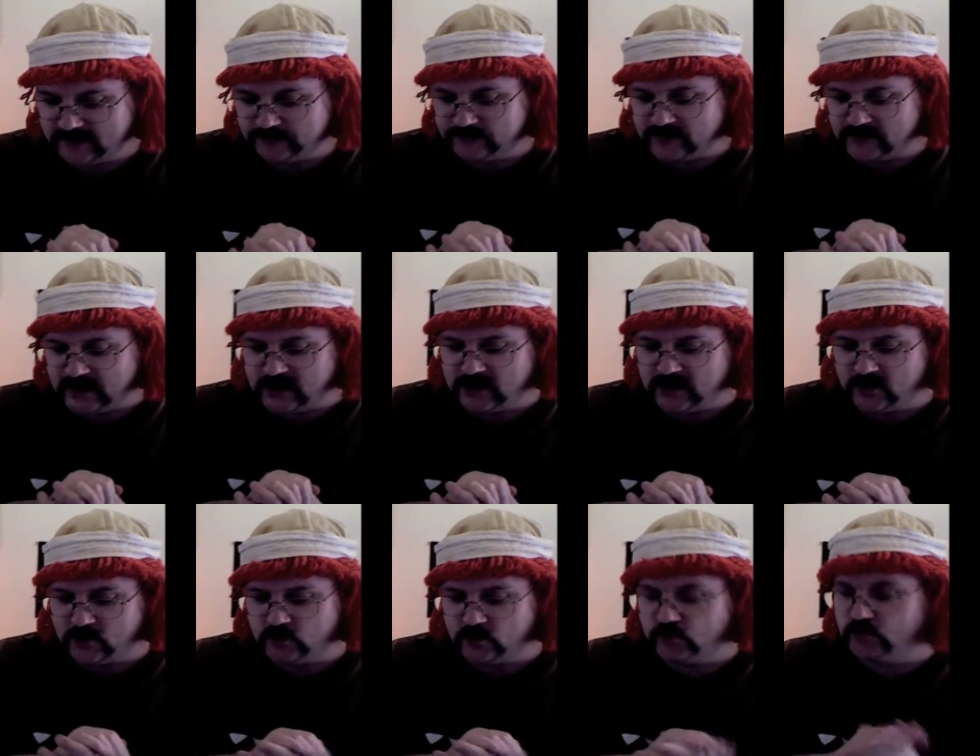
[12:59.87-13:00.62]

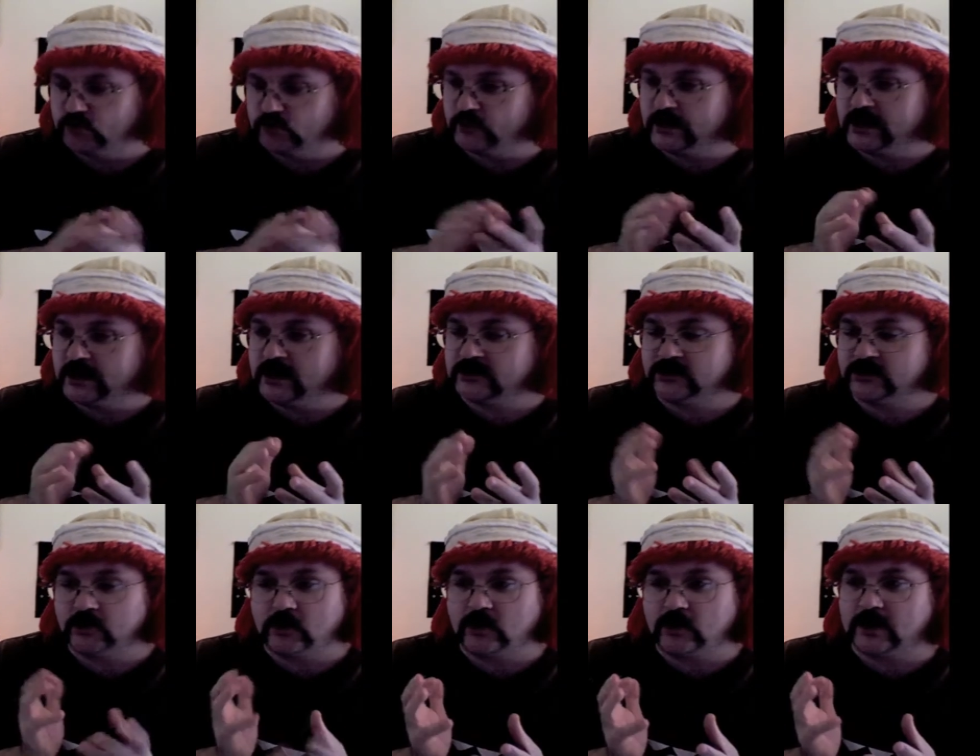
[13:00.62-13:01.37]
how it
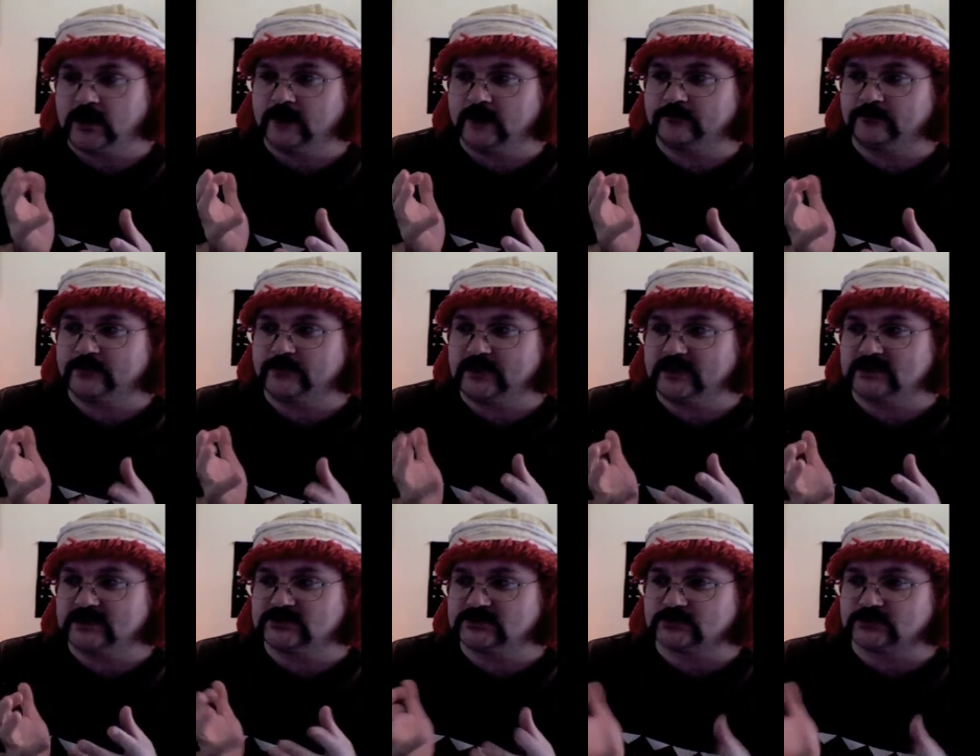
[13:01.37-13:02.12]
can't be
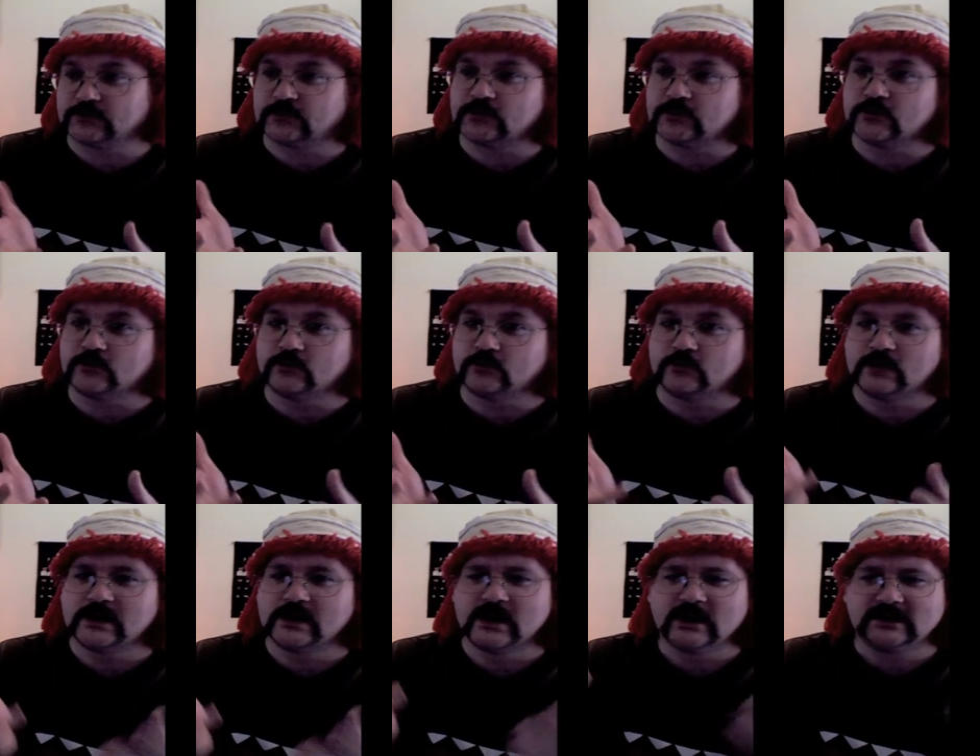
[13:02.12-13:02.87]
true,
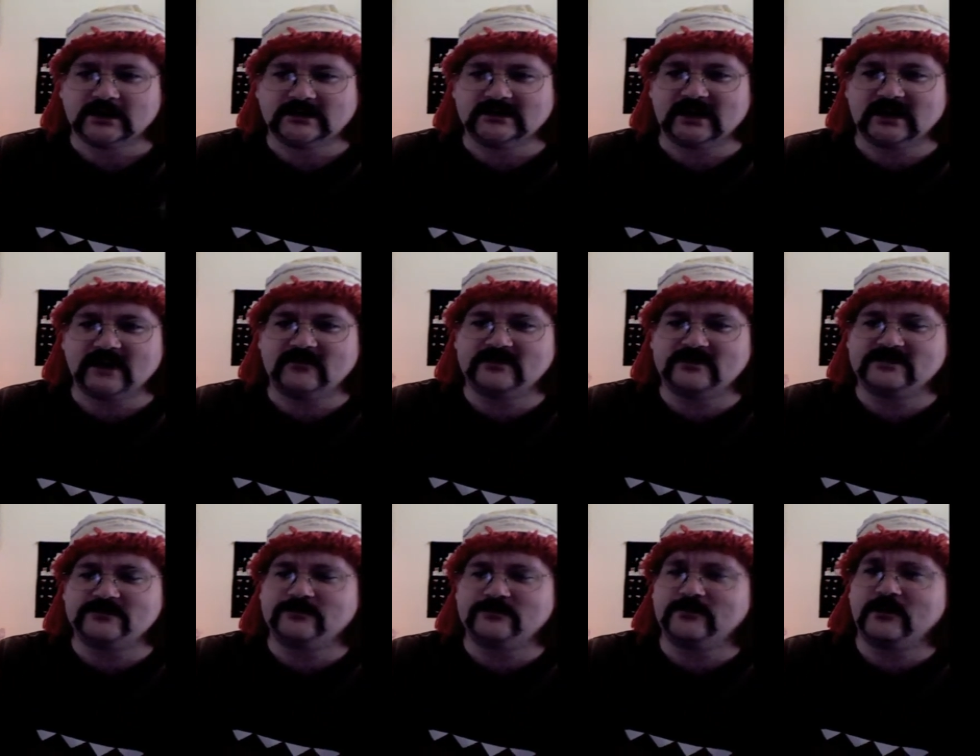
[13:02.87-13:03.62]
love is
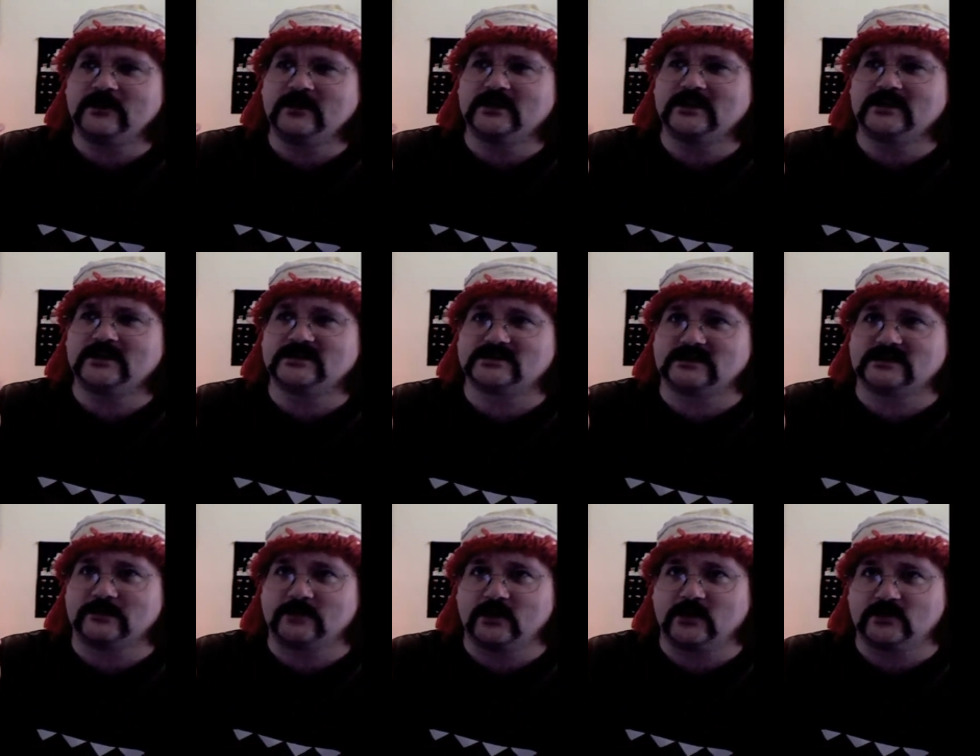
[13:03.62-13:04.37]
mainly just an
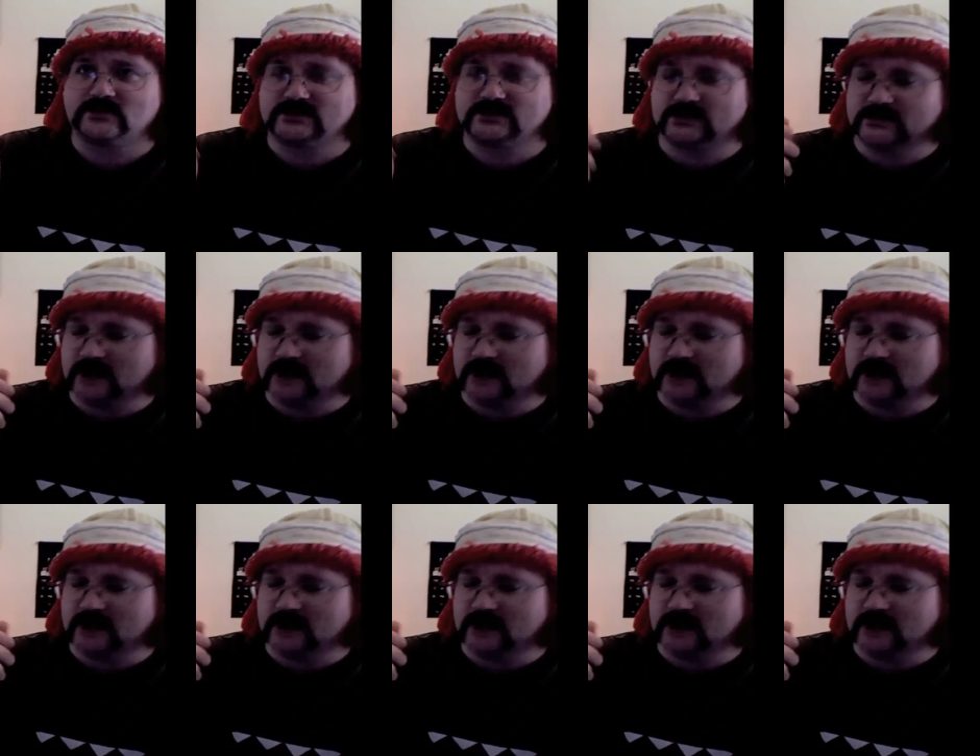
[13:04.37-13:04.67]
emotion